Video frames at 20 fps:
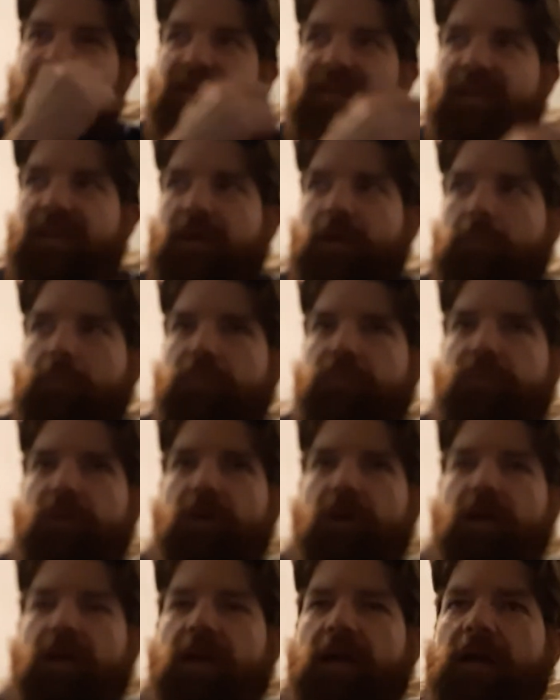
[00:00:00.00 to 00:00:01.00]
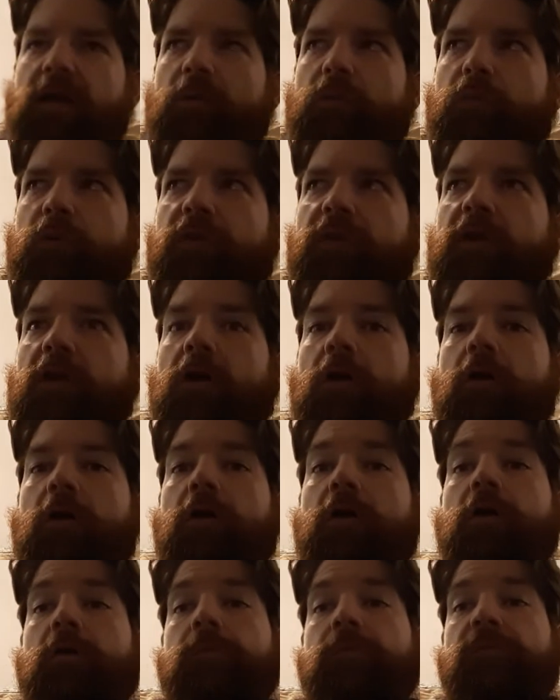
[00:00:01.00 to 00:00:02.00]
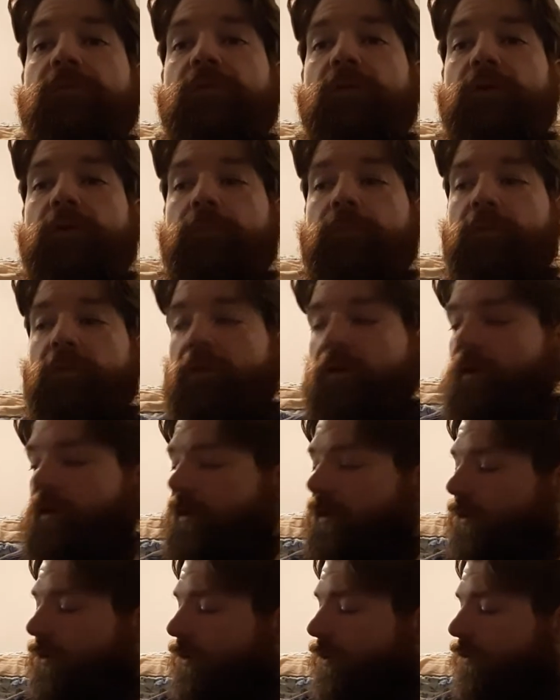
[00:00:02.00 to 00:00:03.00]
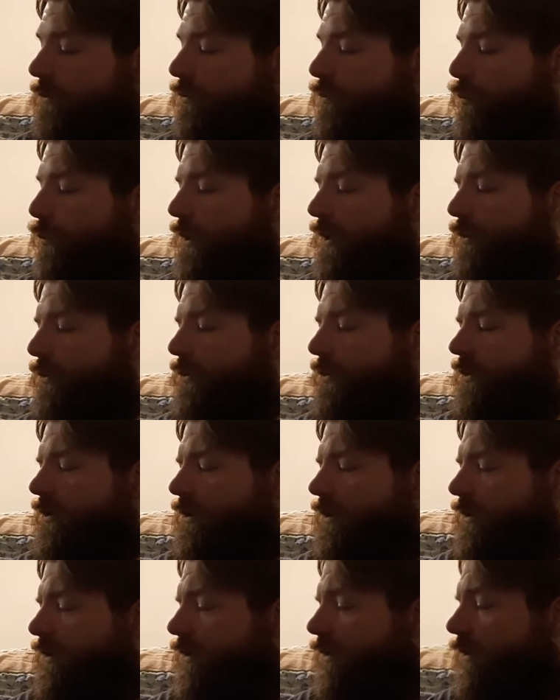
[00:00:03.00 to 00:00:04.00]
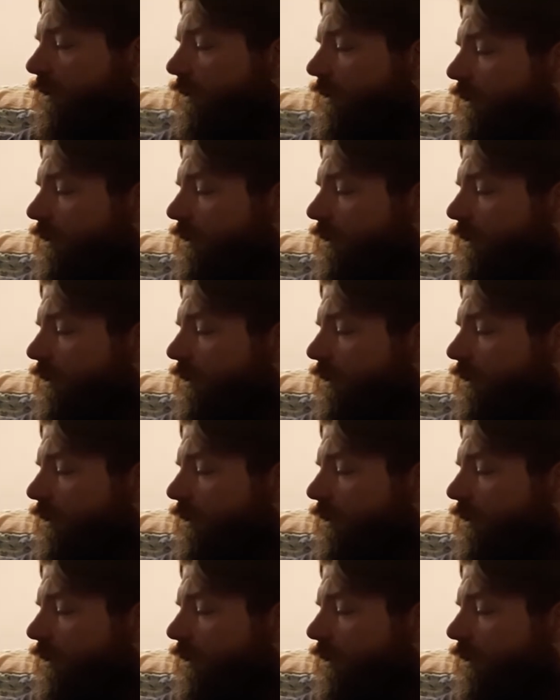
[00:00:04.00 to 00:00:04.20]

comes from well, they all come from this wealthy